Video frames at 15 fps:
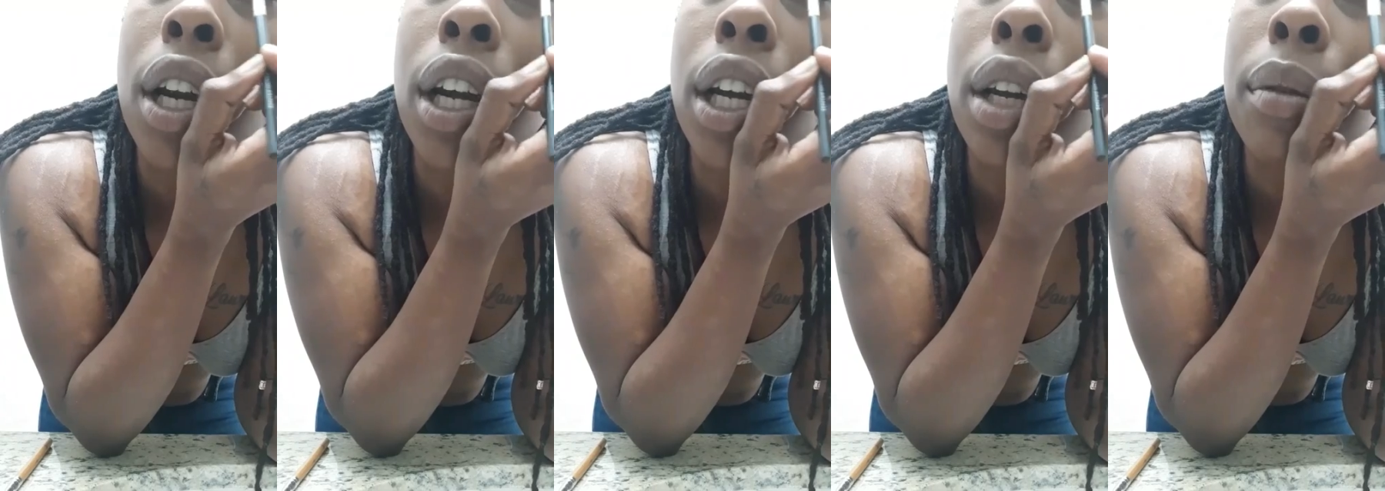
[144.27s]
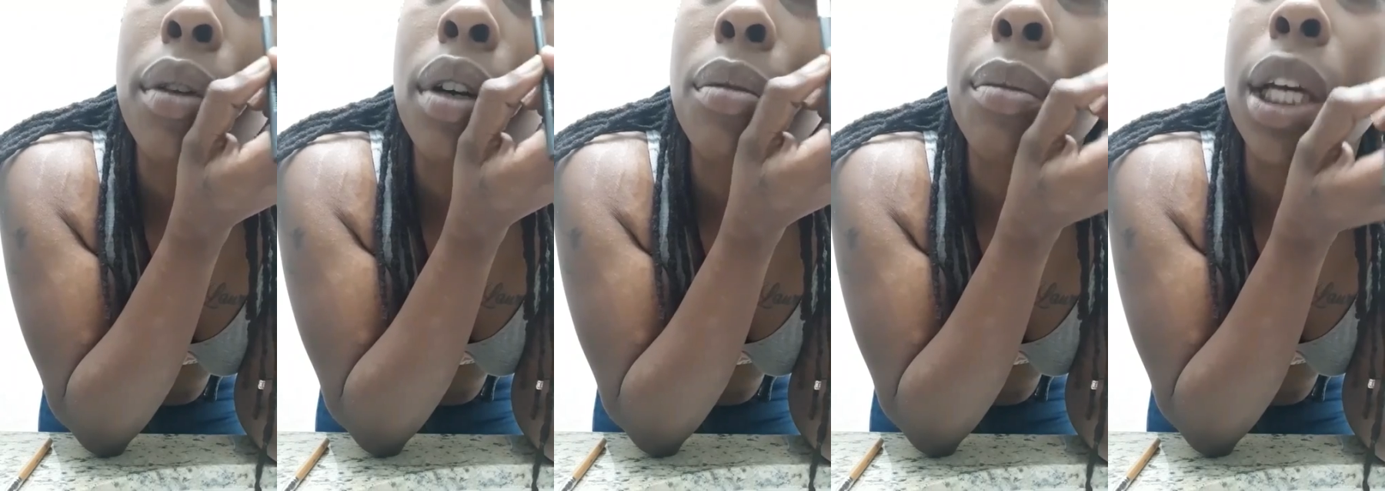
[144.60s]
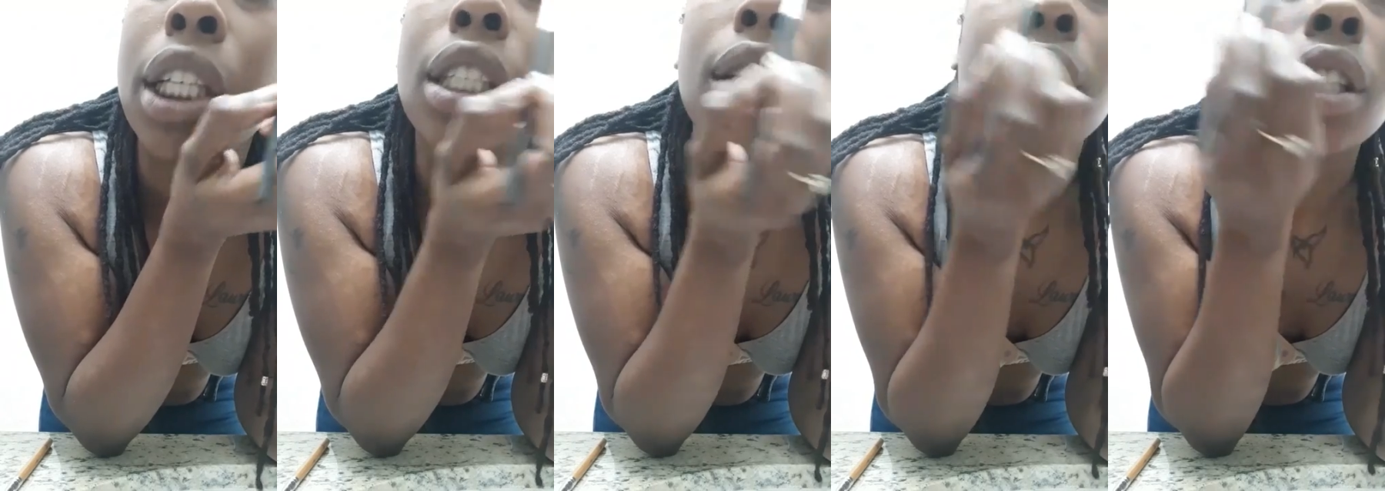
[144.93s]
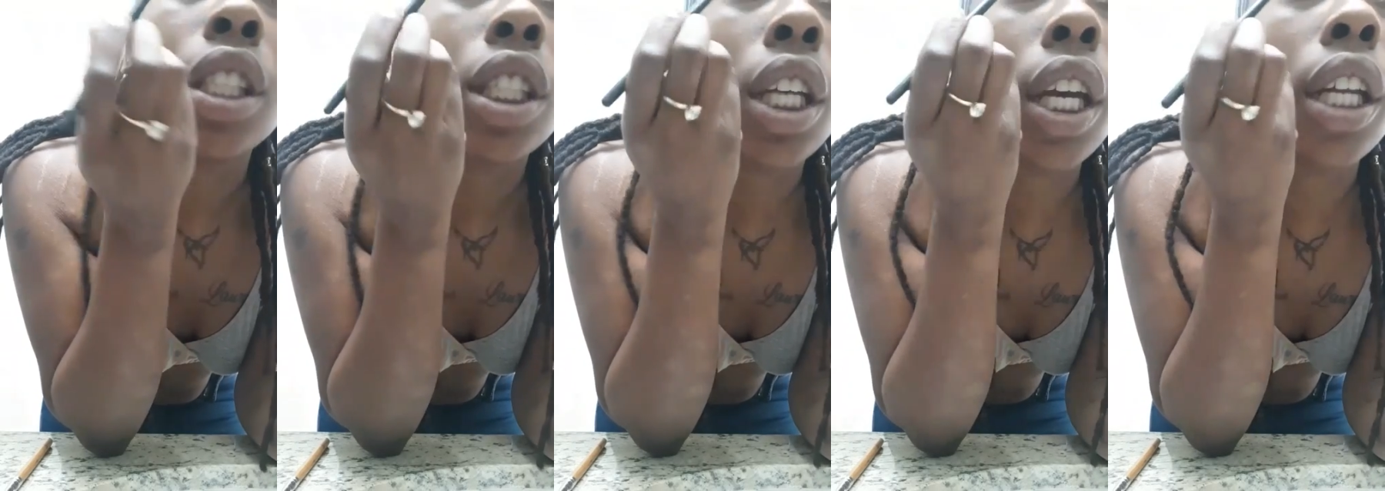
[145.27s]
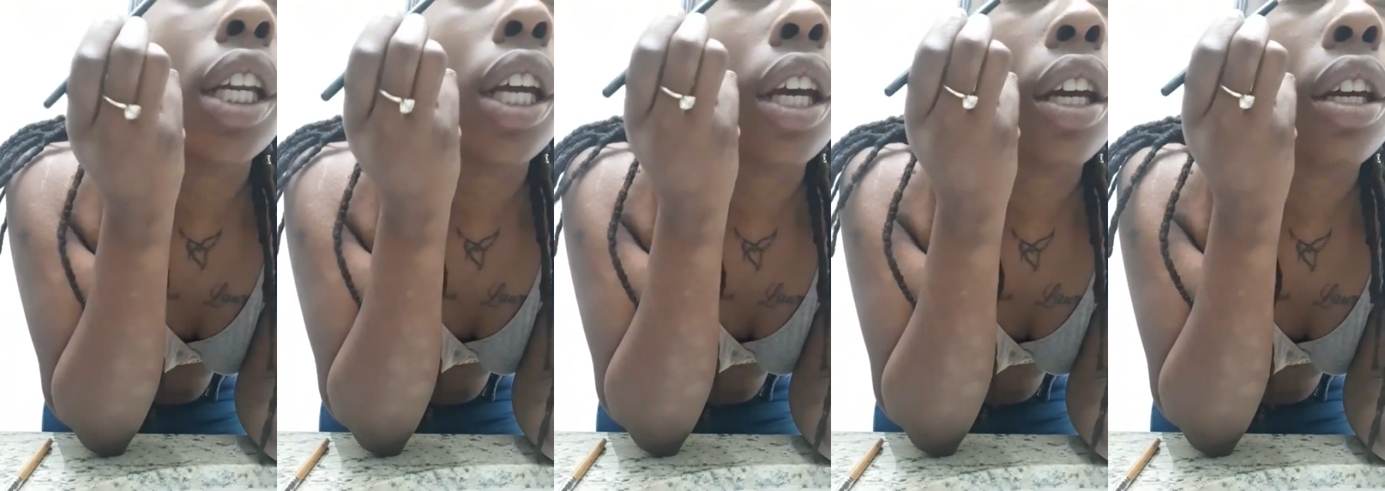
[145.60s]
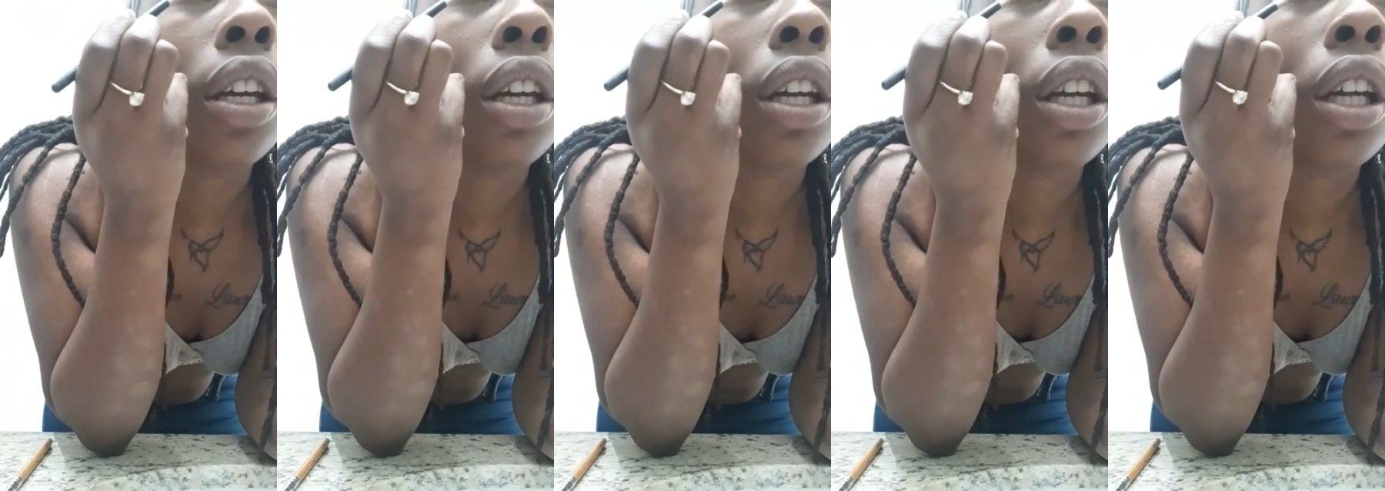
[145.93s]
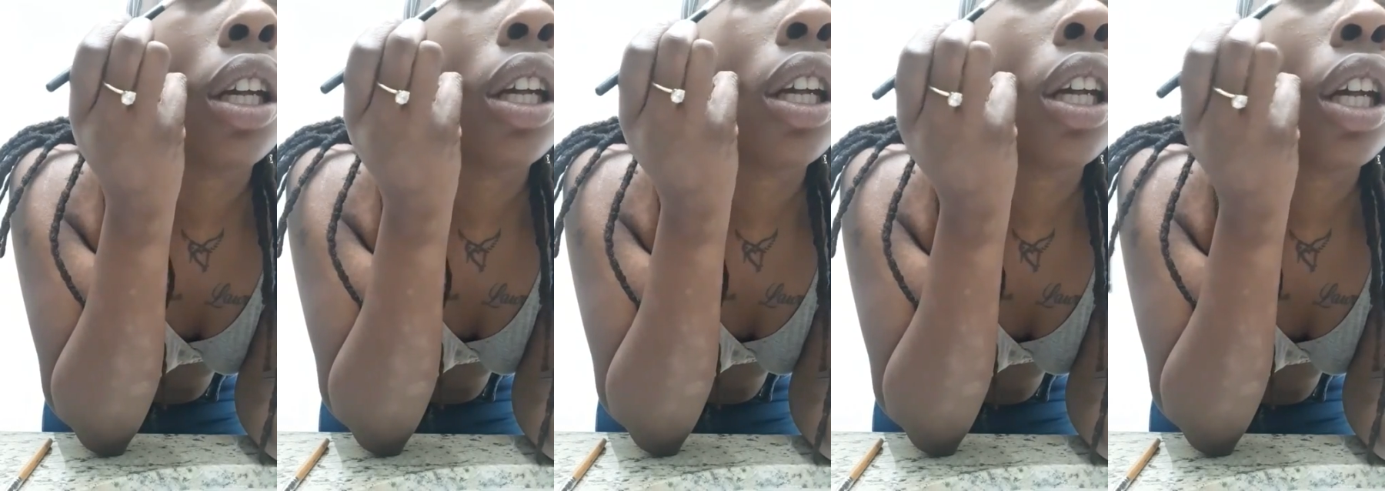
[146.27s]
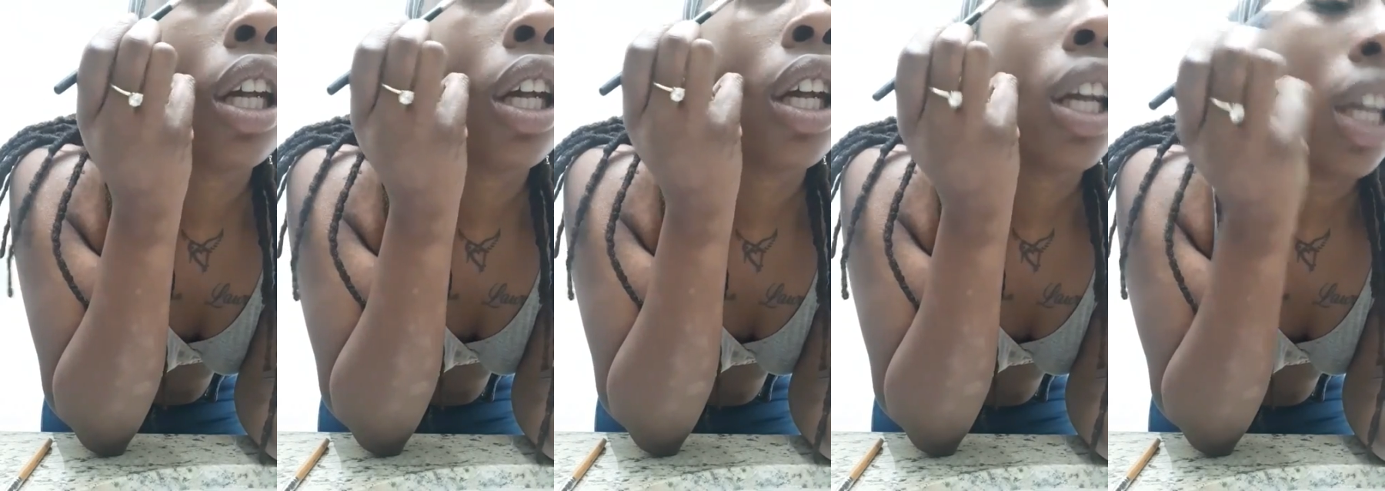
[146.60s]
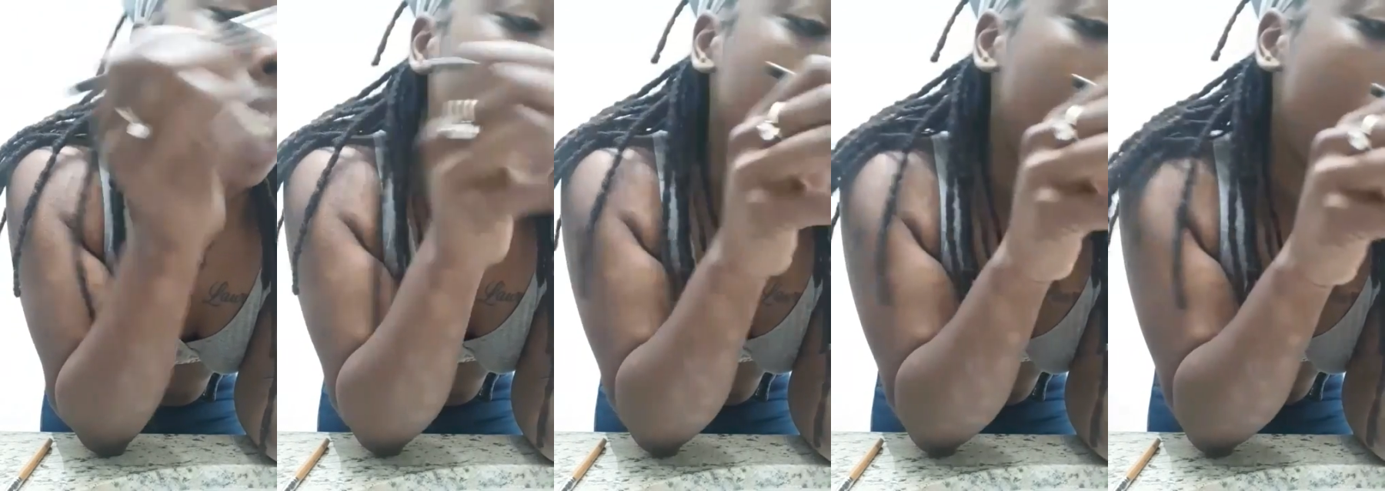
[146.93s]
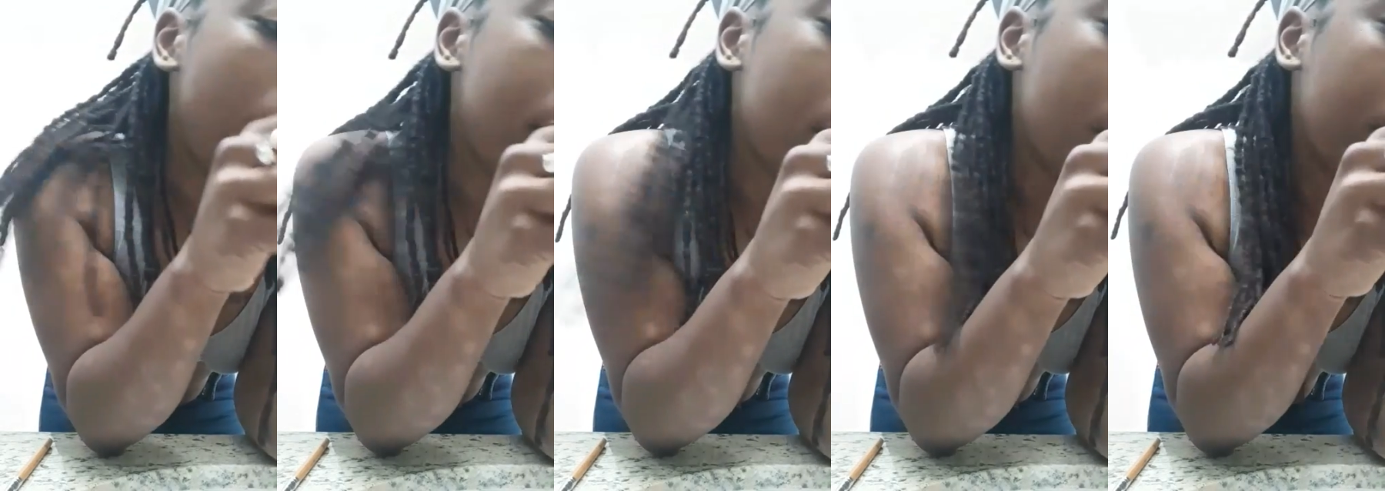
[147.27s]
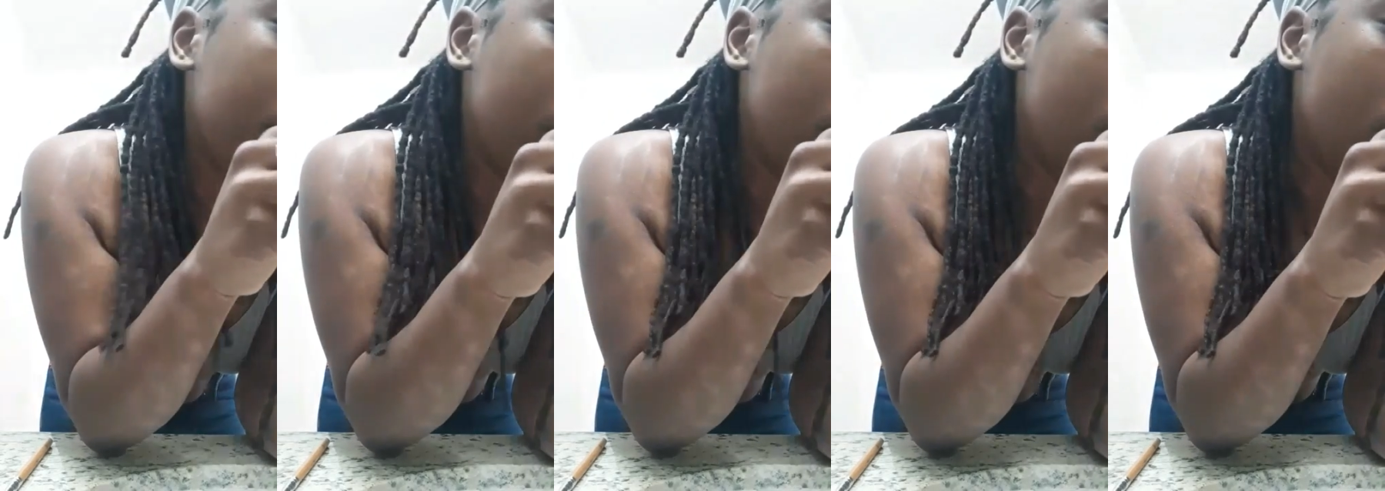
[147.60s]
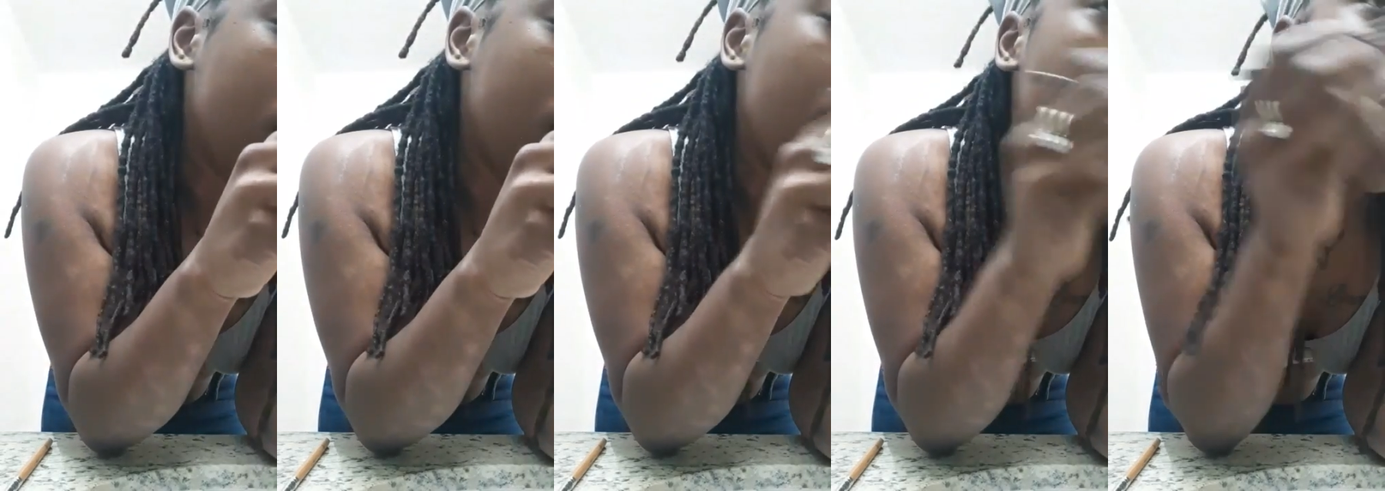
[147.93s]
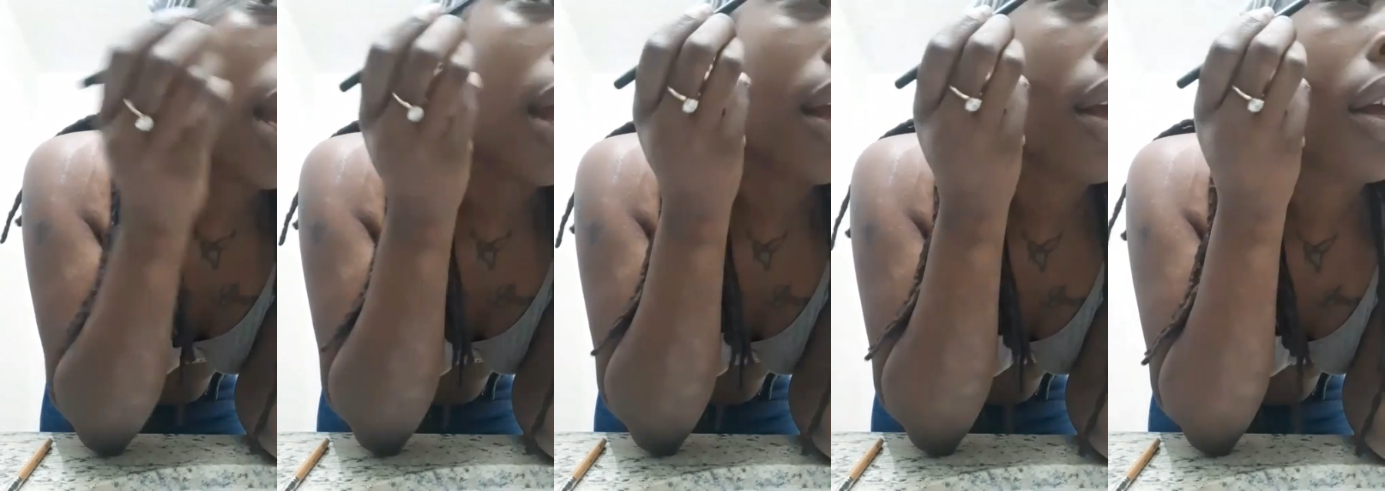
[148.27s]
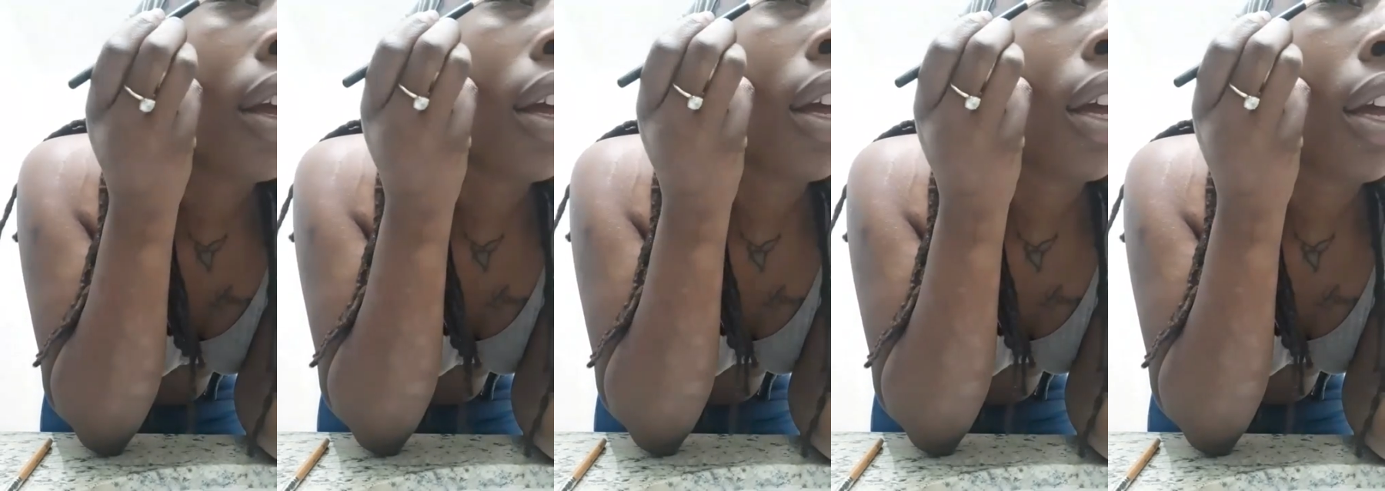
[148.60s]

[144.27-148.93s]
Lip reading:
[unreadable: no face in view]